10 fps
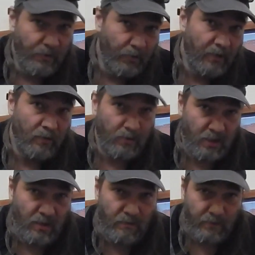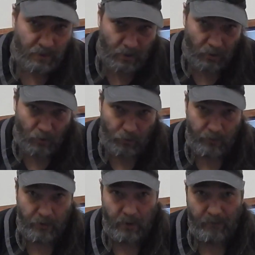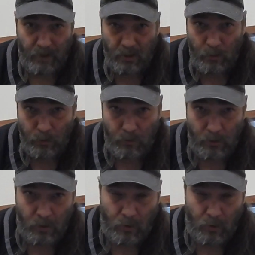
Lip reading: director leaves or they're not available,